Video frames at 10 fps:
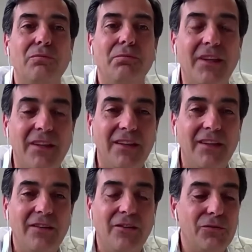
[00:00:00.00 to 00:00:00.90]
be
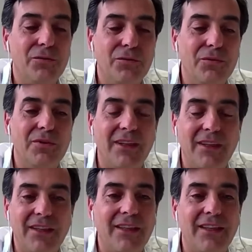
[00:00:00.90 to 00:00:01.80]
or to do
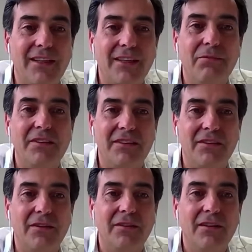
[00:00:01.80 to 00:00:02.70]
the visit,
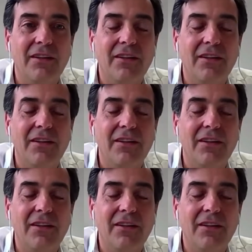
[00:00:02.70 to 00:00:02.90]
no?